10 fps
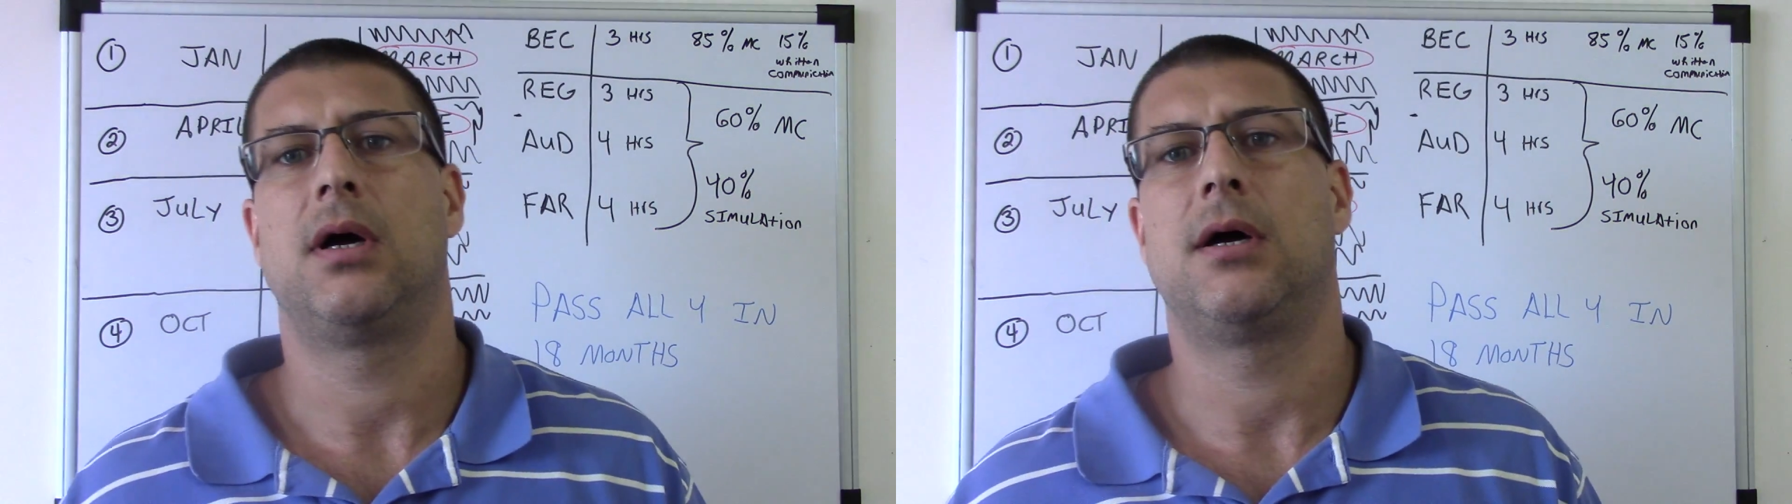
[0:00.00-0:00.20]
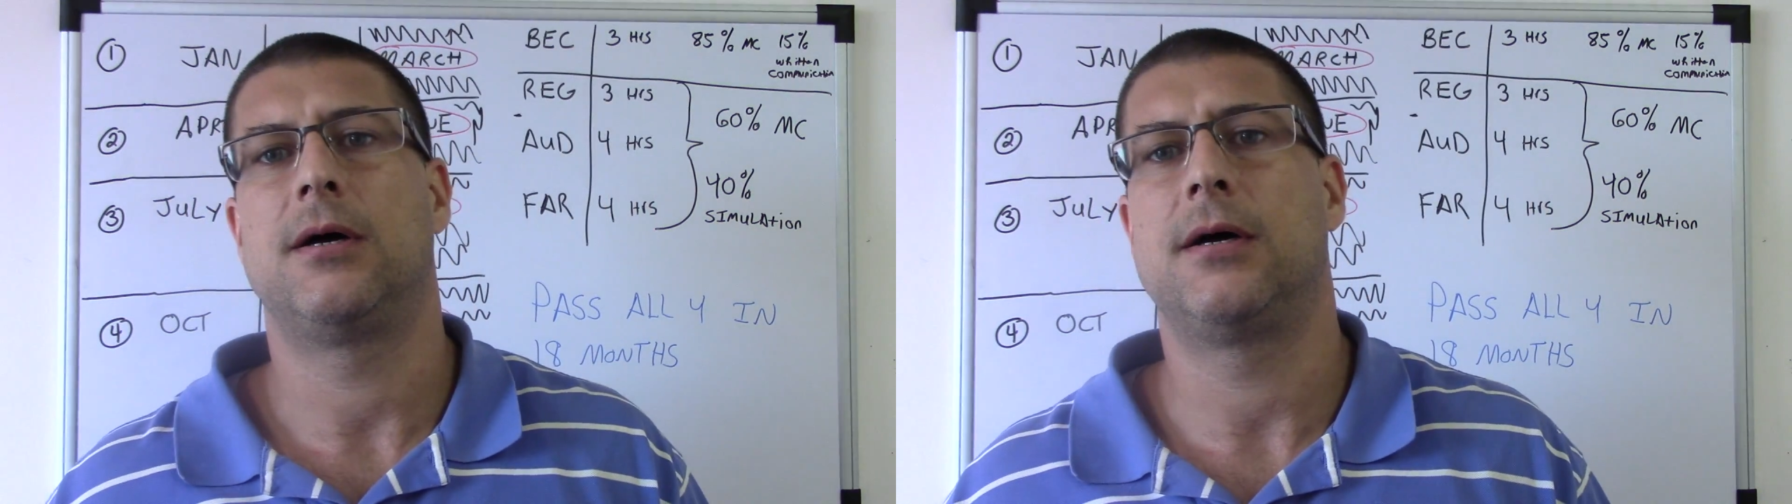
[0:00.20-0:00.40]

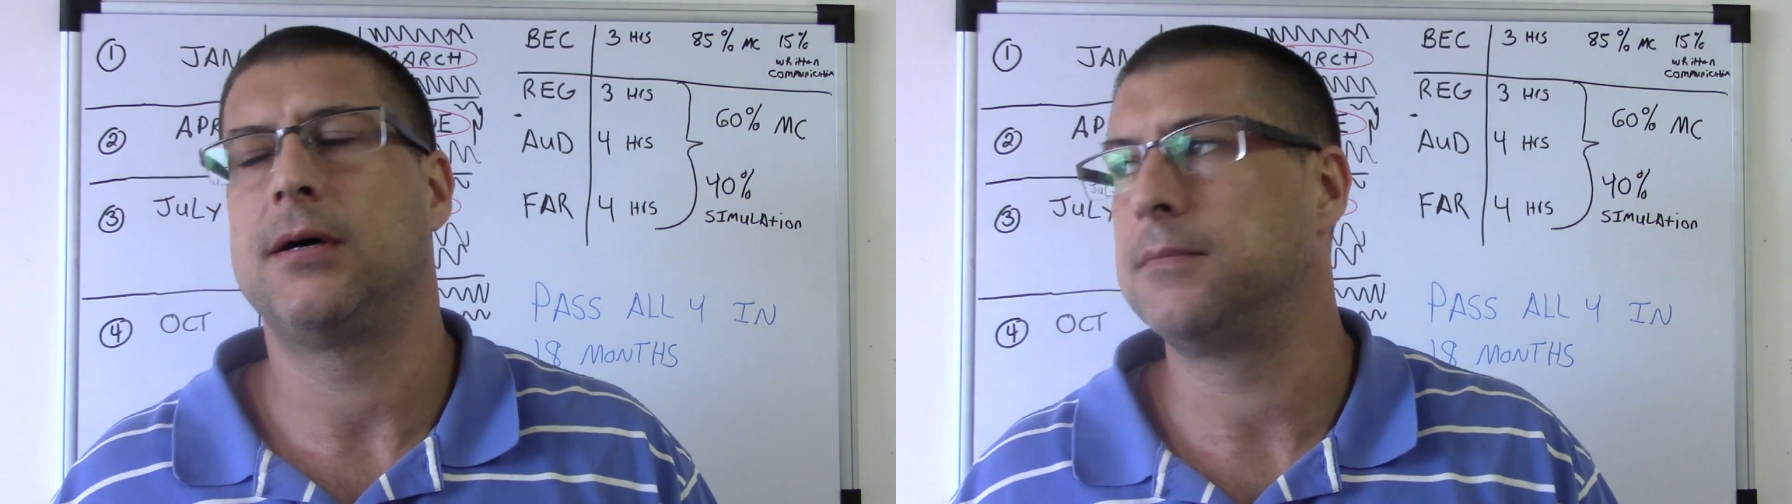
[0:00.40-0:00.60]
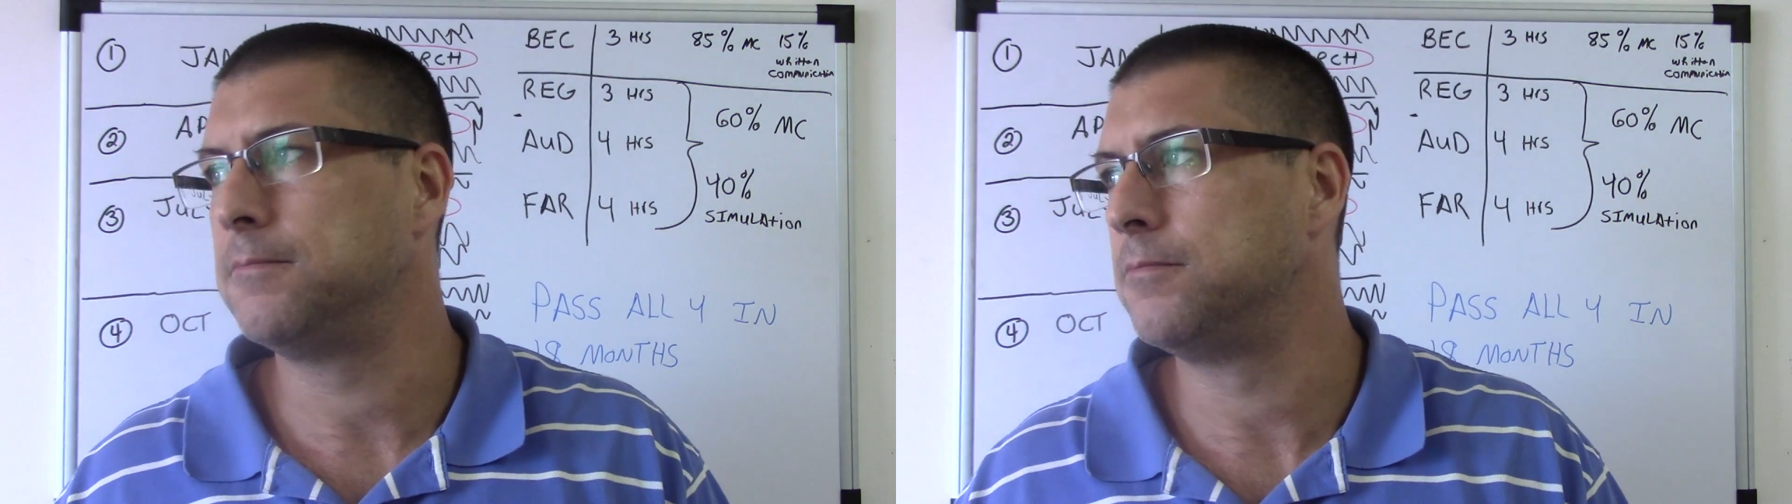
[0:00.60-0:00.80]

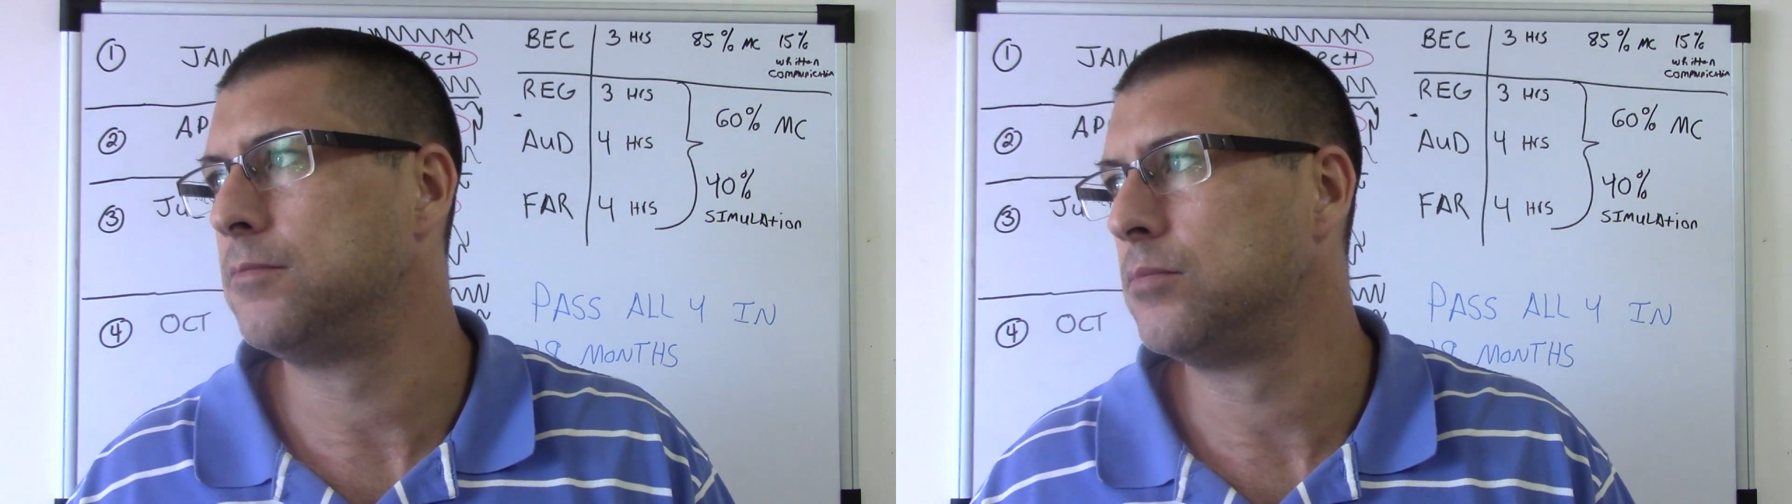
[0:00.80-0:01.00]
Um,